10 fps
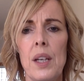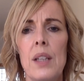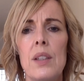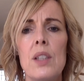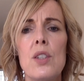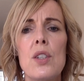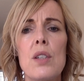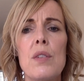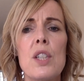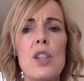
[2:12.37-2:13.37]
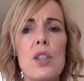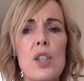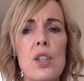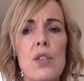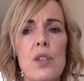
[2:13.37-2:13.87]
Then you should have
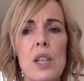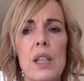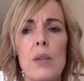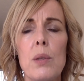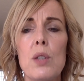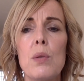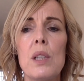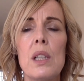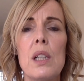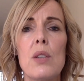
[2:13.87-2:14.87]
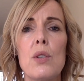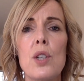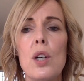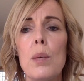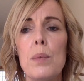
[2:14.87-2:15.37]
induction training, which will include
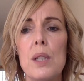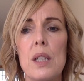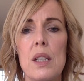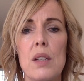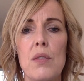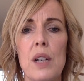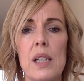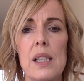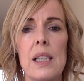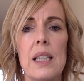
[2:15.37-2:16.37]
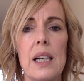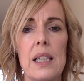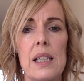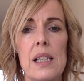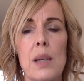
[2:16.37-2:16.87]
up-to-date advice and
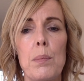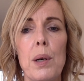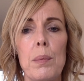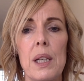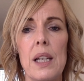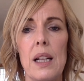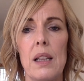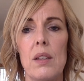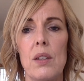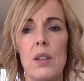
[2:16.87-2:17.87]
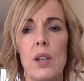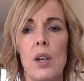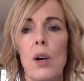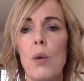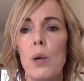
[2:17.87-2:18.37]
guidance on public health.
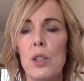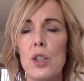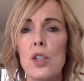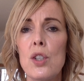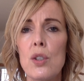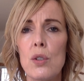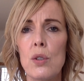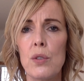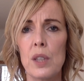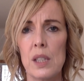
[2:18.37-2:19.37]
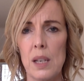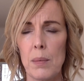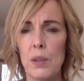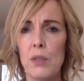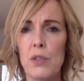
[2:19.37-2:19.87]
What you should do, for
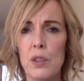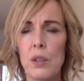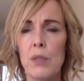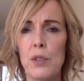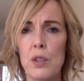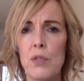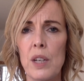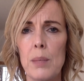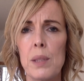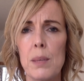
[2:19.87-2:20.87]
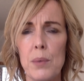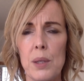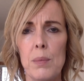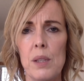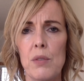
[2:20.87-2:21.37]
example, if you develop
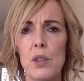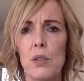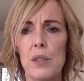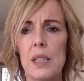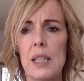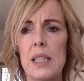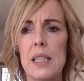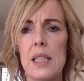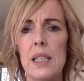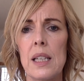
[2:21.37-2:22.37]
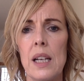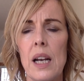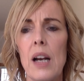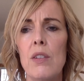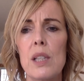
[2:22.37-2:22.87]
symptoms of COVID-19,
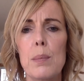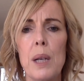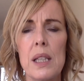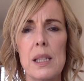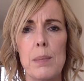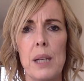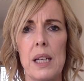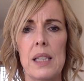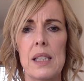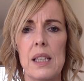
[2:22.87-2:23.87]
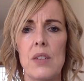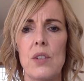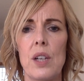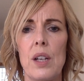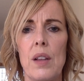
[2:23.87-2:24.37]
a response plan, etc.